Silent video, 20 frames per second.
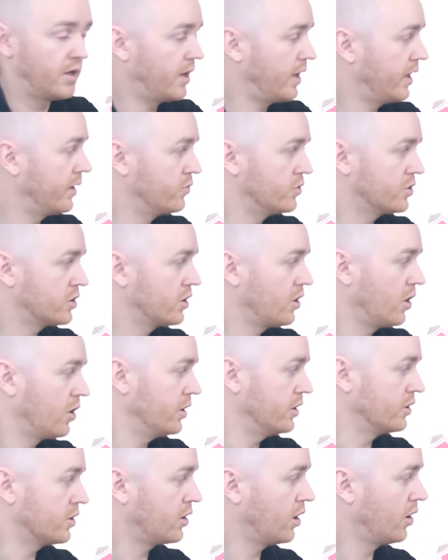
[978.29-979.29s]
I was
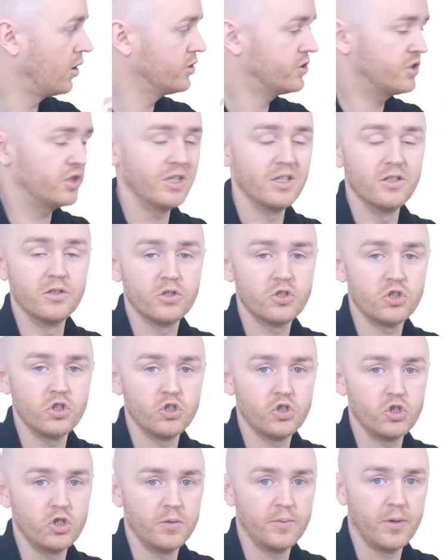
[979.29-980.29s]
in constant
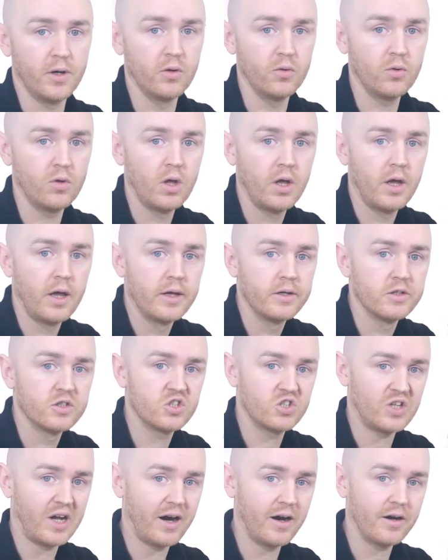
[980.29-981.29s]
indecision about
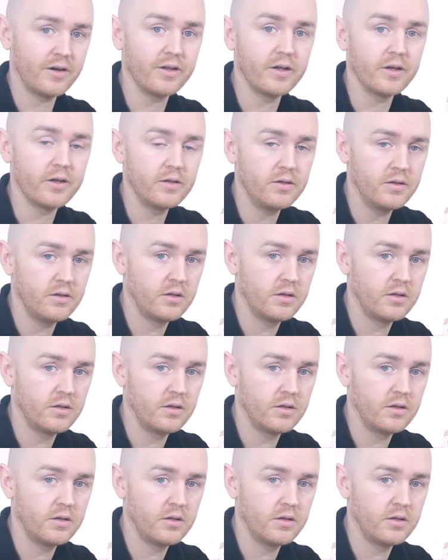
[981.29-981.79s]
starting,